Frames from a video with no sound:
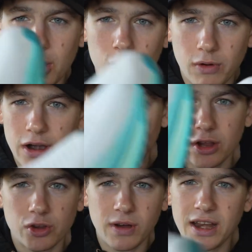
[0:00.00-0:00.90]
running,
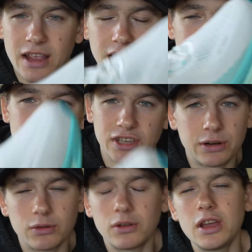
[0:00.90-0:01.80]
training in
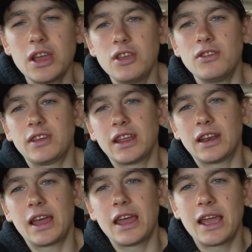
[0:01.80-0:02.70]
general, you
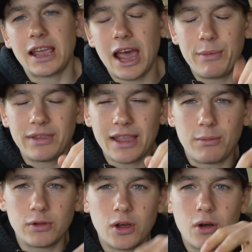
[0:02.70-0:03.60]
can comment down
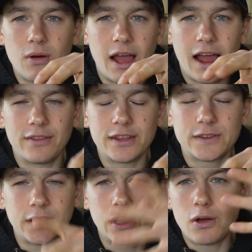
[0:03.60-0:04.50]
below on this
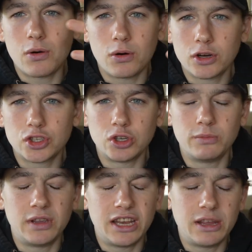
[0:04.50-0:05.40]
video or shoot
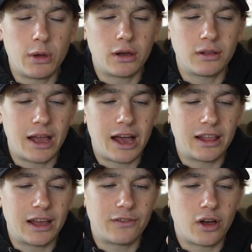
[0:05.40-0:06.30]
me an email. I'll
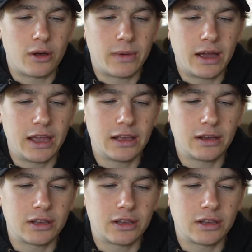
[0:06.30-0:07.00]
have all my